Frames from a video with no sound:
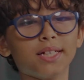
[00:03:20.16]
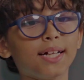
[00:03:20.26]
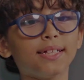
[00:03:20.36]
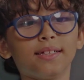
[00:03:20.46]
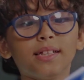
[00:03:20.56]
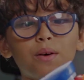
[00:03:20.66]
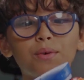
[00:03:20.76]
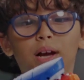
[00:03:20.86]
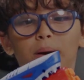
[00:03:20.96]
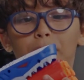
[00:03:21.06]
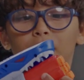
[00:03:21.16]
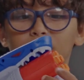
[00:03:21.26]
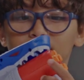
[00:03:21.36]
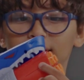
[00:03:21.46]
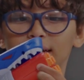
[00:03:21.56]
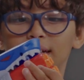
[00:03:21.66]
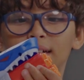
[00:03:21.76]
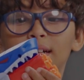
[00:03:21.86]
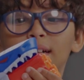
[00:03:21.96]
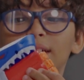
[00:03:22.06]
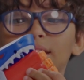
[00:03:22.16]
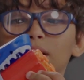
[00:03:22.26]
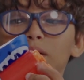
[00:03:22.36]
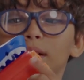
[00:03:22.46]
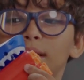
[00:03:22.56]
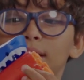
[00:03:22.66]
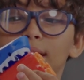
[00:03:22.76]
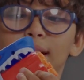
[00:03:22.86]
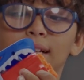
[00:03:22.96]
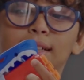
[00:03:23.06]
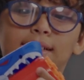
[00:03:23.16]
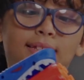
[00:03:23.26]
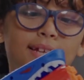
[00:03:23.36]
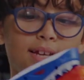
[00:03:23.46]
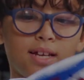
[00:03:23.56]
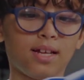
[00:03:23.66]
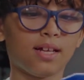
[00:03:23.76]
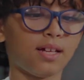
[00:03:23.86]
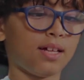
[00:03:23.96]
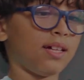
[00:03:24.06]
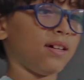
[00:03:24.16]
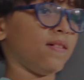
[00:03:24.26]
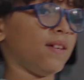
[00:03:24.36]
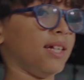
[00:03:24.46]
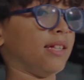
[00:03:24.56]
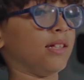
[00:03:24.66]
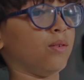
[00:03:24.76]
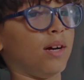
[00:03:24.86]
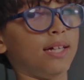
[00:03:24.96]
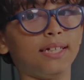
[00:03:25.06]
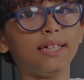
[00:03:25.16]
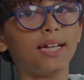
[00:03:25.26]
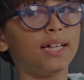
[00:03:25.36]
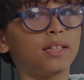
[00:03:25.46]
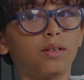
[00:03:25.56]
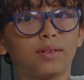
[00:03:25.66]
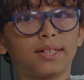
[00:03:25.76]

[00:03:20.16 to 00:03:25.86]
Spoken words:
guys, now we unboxed it. Now let's test it. Right, so I need to hit those